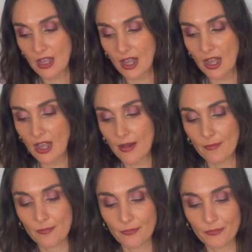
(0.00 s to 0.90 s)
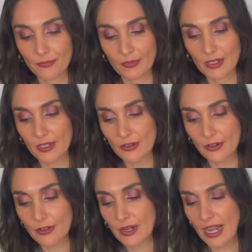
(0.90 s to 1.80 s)
You
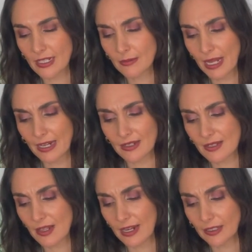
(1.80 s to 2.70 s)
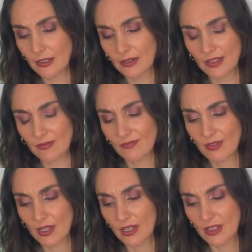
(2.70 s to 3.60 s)
know, Hanged Man is like
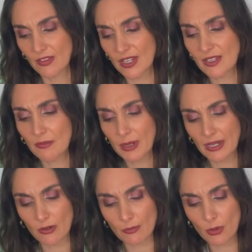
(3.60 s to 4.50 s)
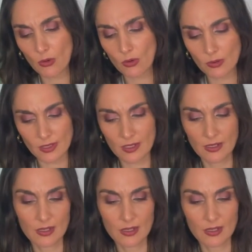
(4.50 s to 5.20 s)
things have been on pause.